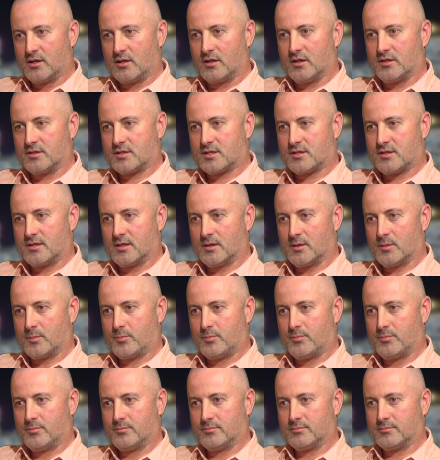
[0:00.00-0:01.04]
it's the
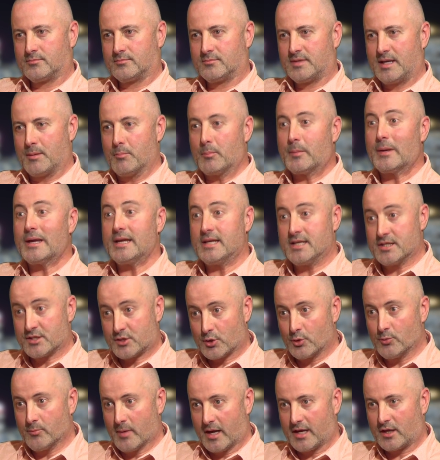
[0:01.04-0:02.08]
MPs
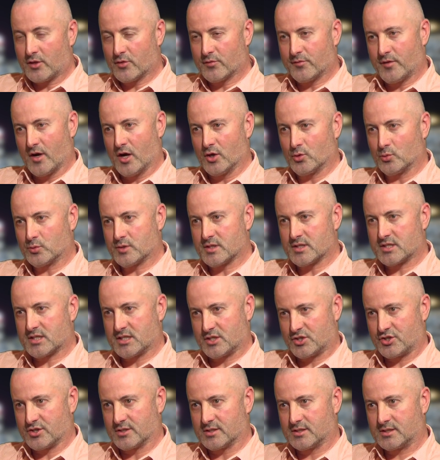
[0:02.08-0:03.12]
who make the final
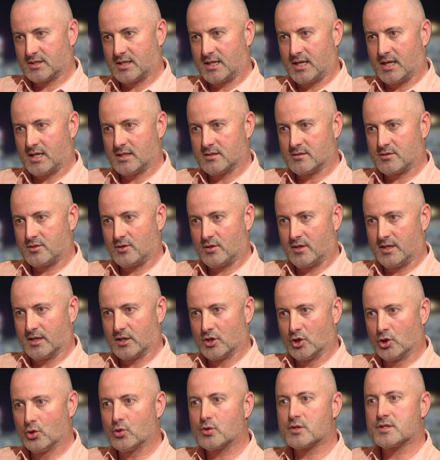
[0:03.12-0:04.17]
decision, and
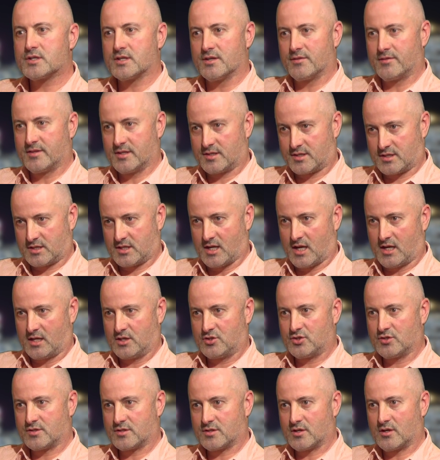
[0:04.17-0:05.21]
it looks at this
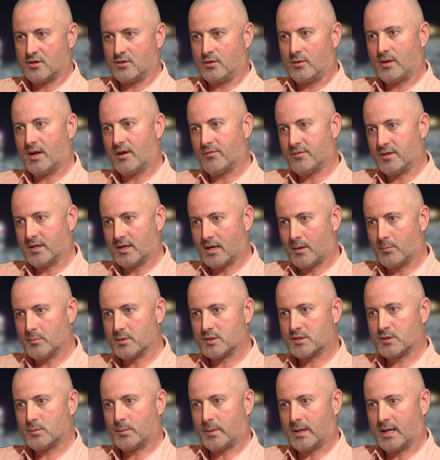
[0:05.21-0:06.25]
stage as though you have the
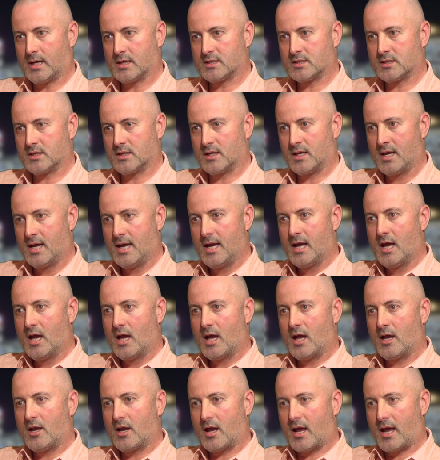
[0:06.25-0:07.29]
numbers to pass it.
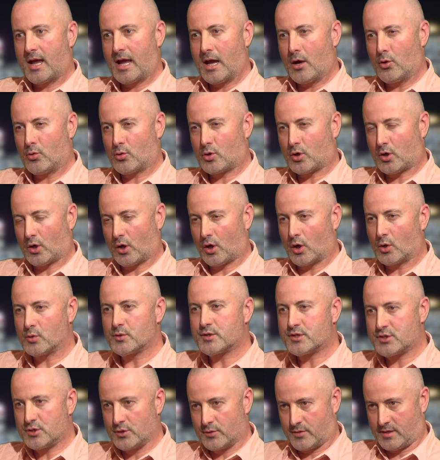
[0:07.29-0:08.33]
How
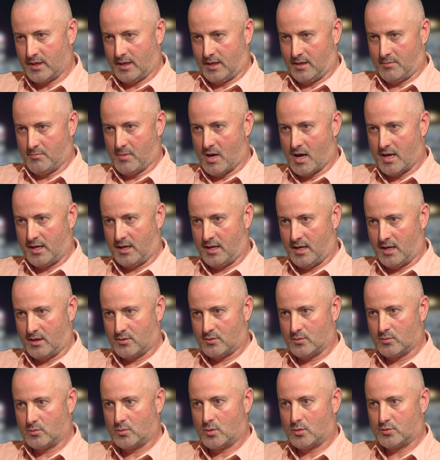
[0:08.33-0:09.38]
close do you think it might
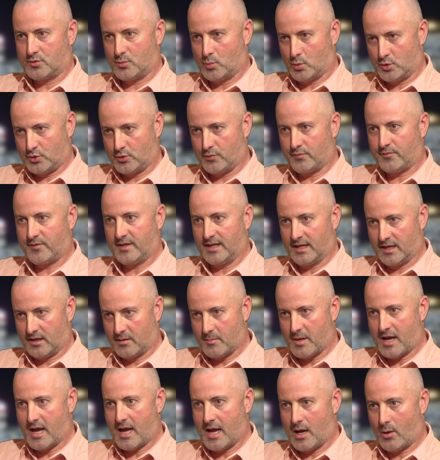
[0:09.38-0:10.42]
get? What's your feeling
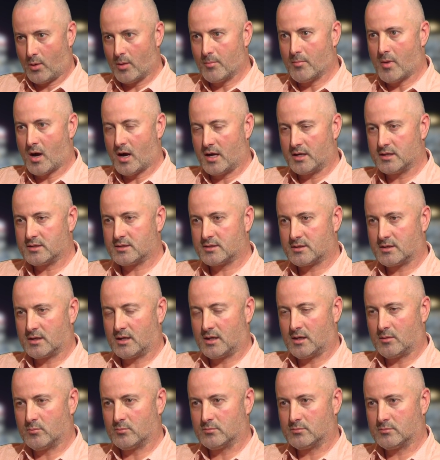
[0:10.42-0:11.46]
about how it might,
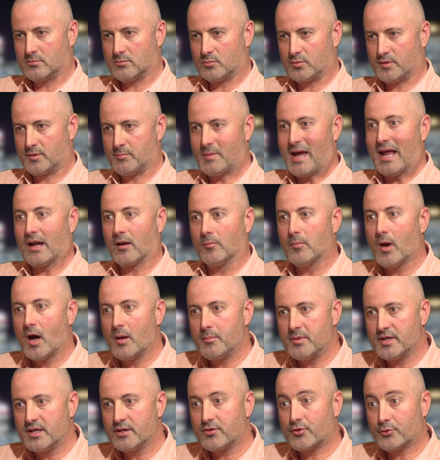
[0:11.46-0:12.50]
the battle
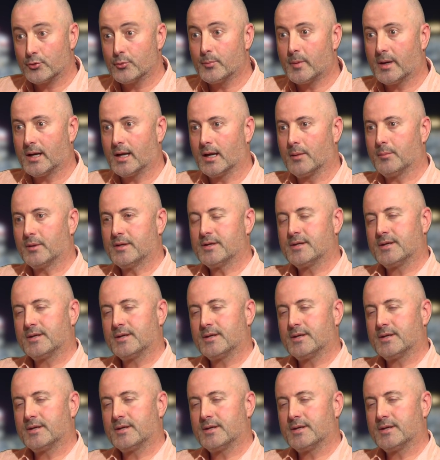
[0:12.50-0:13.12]
might be through Parliament?